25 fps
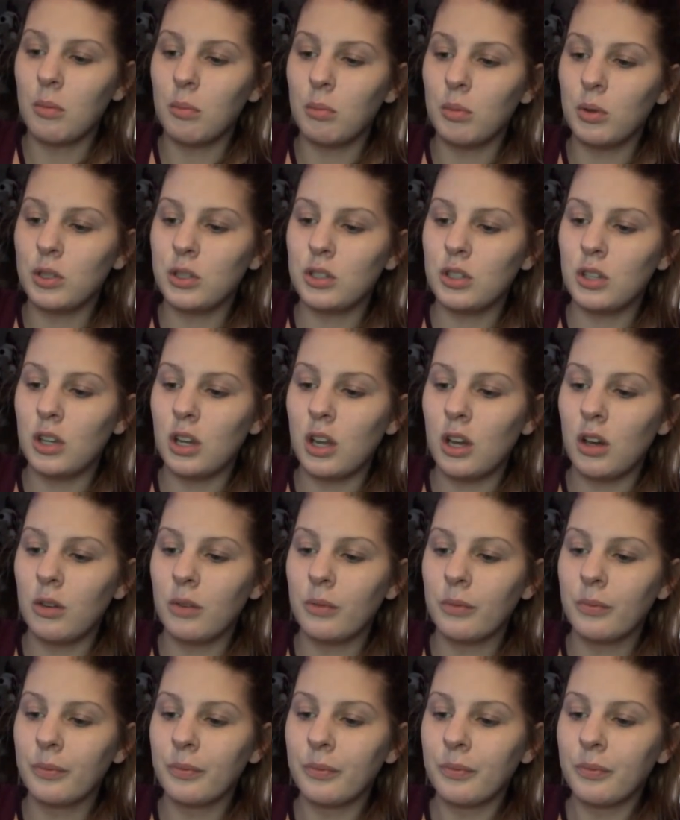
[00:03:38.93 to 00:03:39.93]
But you
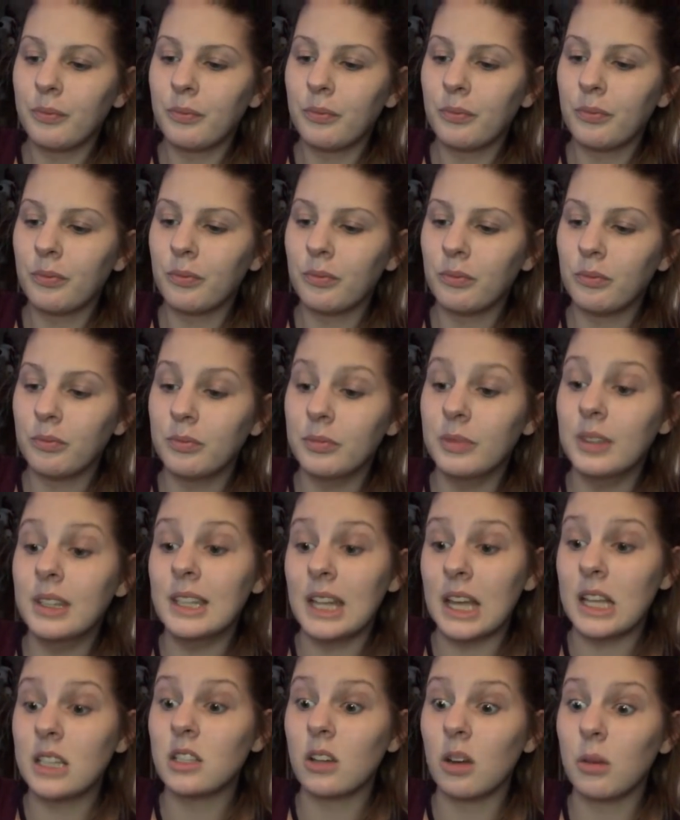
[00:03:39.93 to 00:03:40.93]
know,
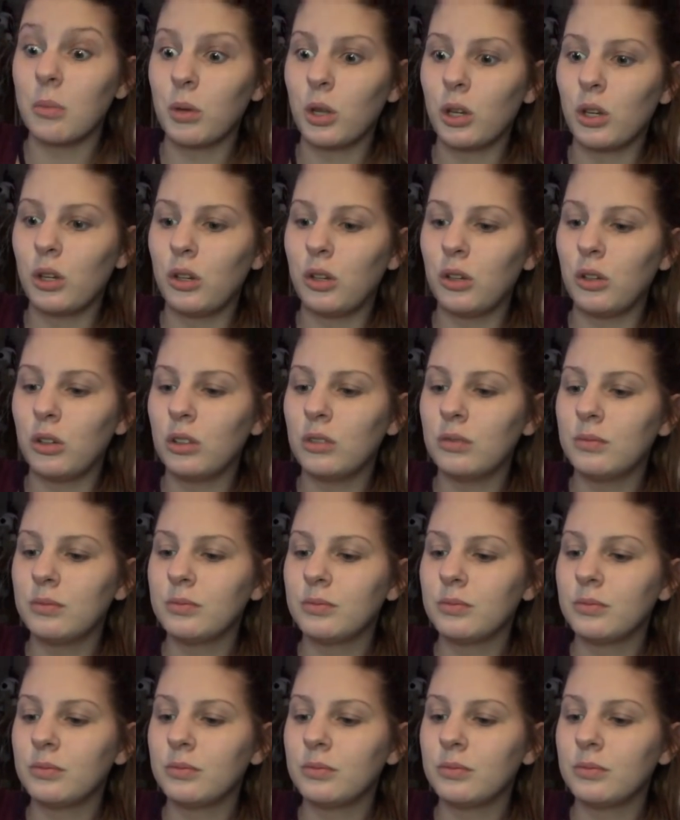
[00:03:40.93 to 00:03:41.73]
that's how I'm gonna do it.